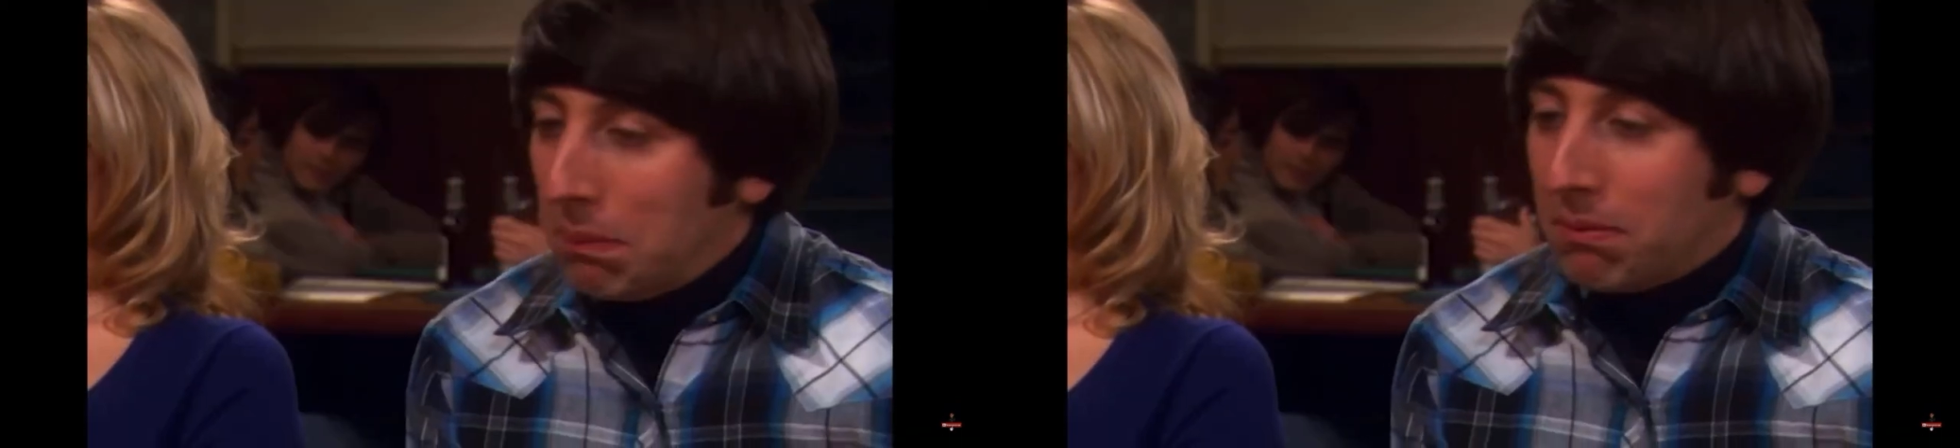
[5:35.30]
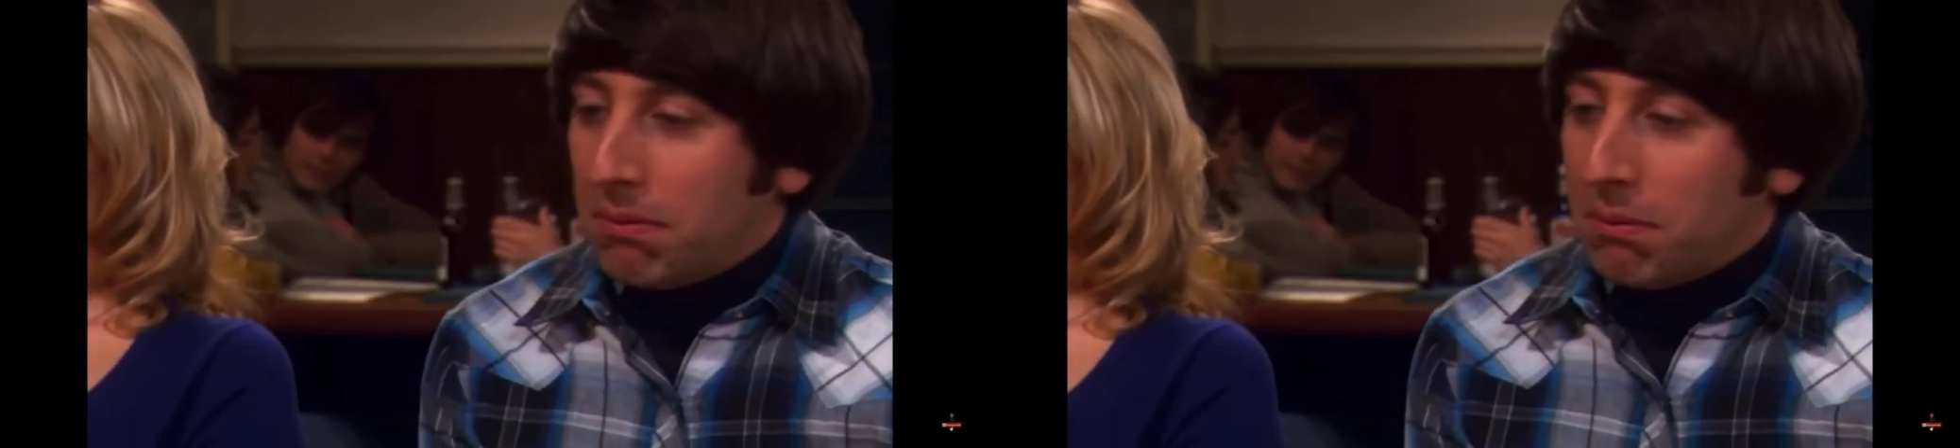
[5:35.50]

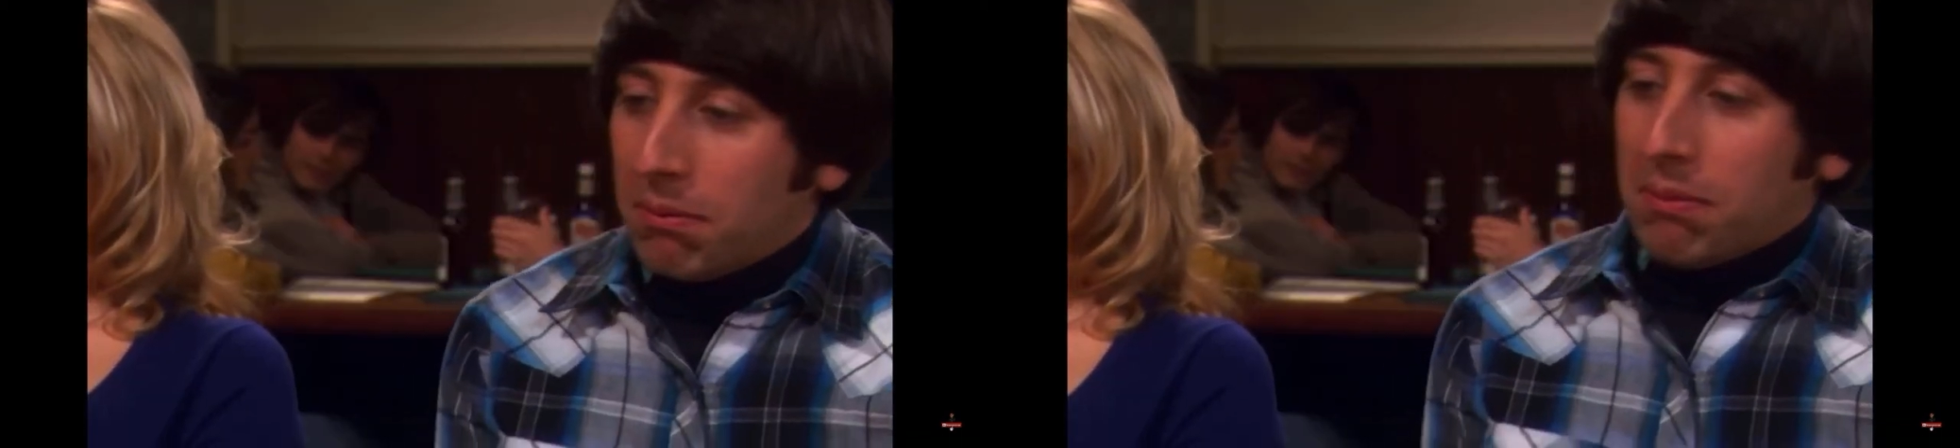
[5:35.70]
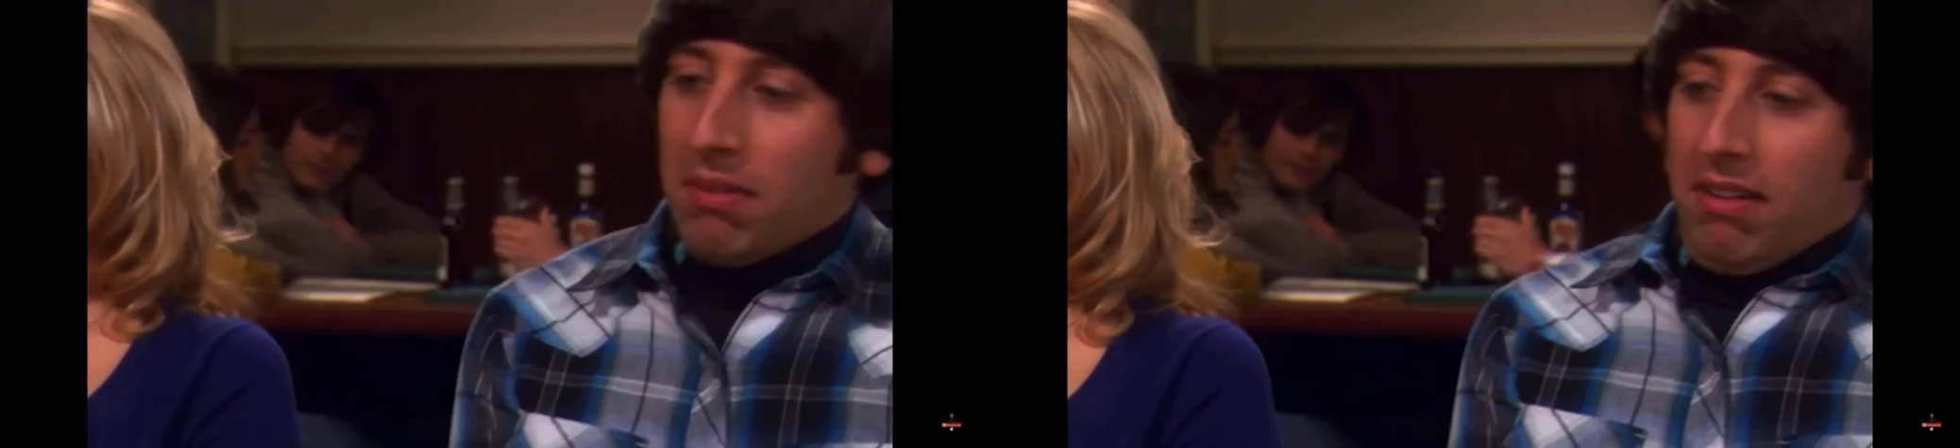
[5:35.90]
Boy,
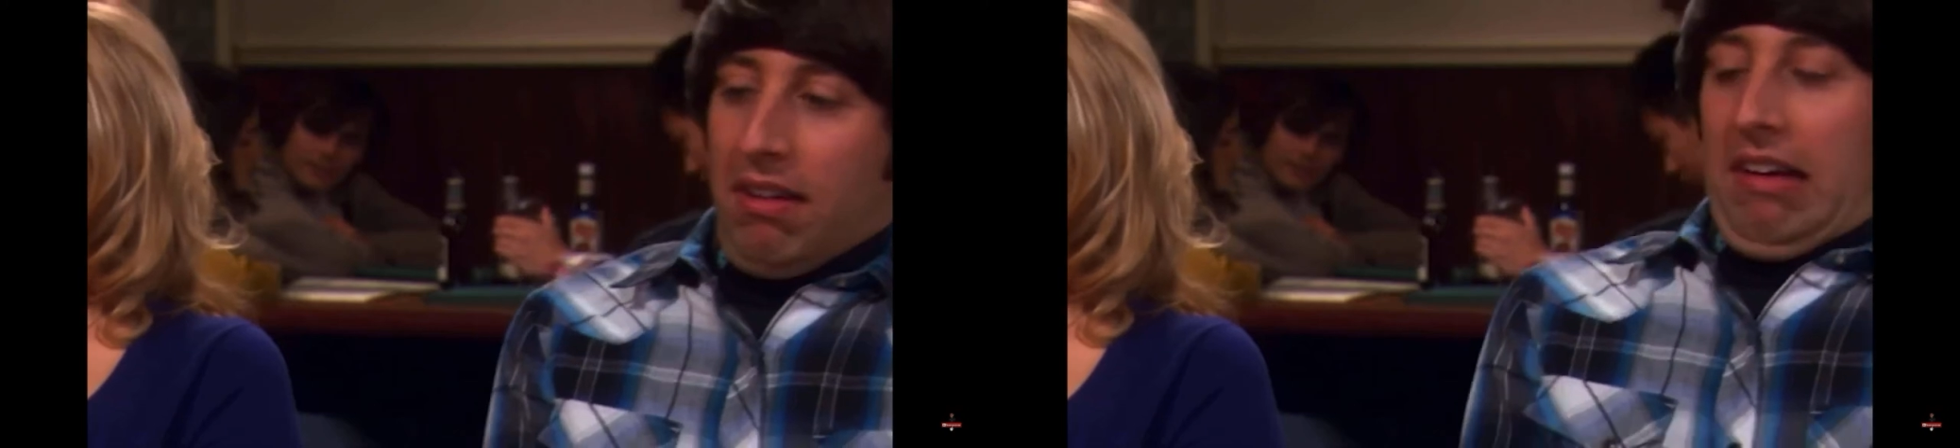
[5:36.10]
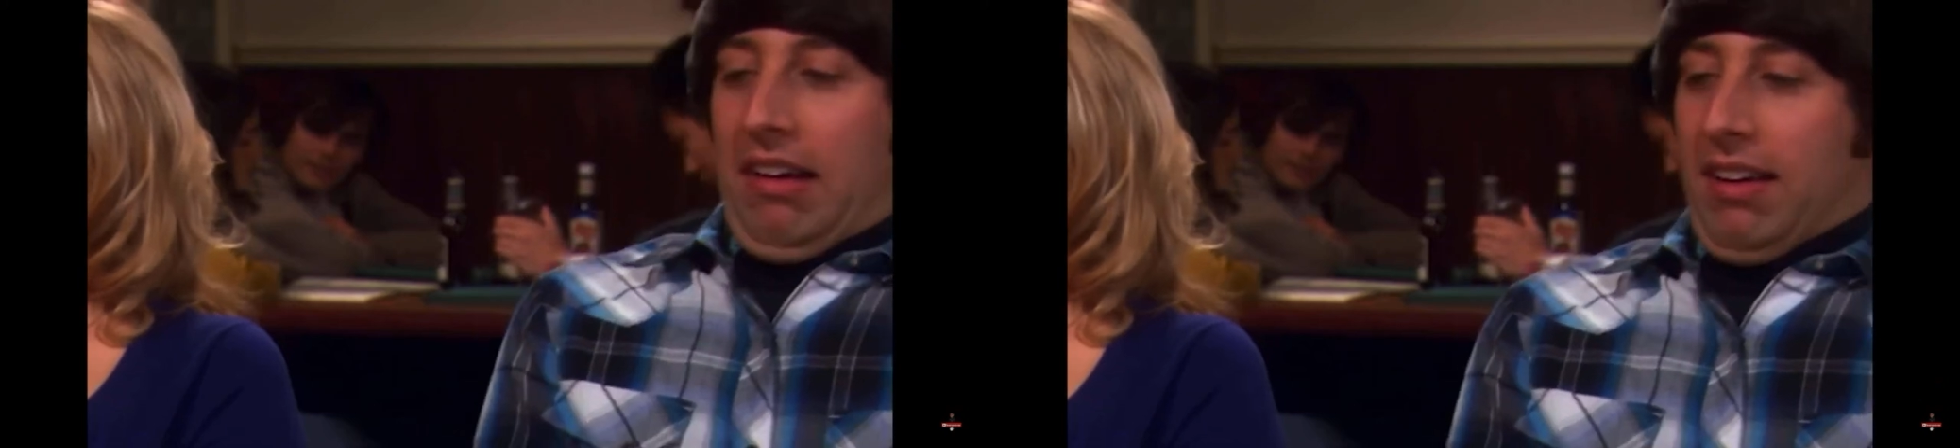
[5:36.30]
I don't
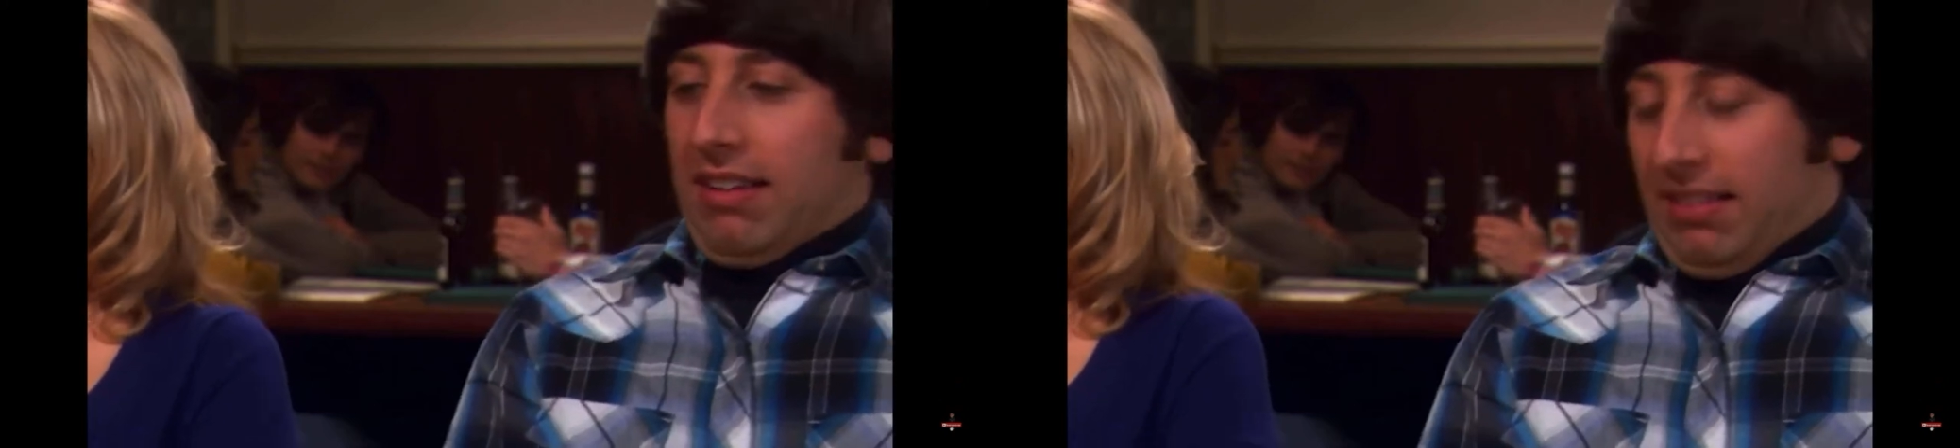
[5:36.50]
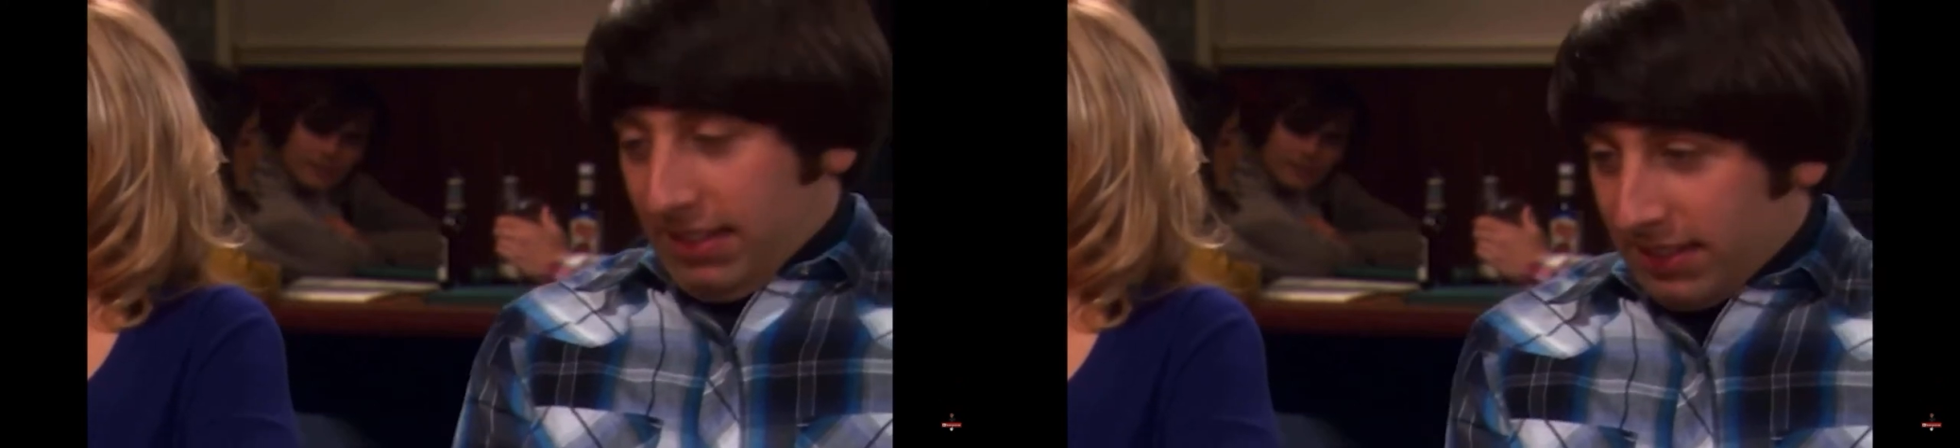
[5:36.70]
know if I could
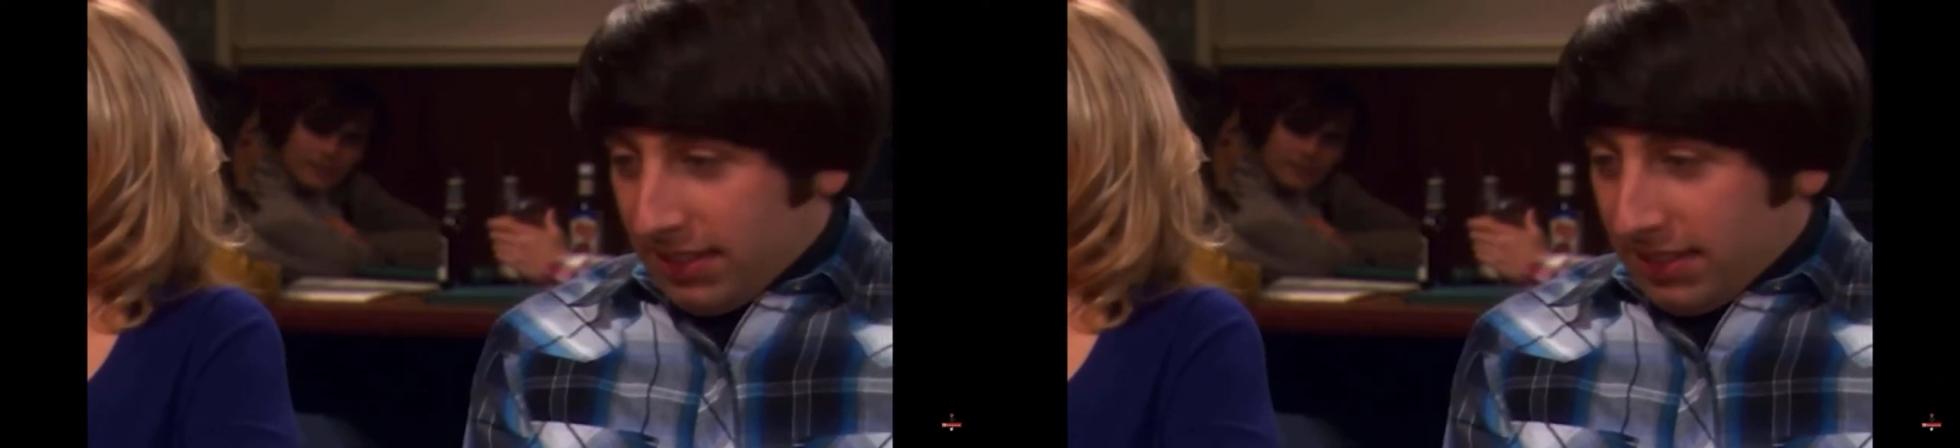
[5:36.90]
be friends